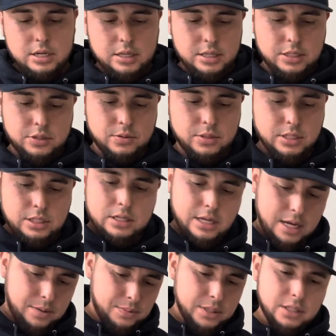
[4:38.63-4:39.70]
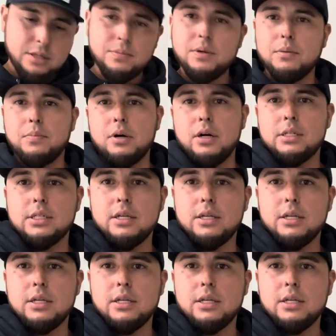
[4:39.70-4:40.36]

This one happens to be a box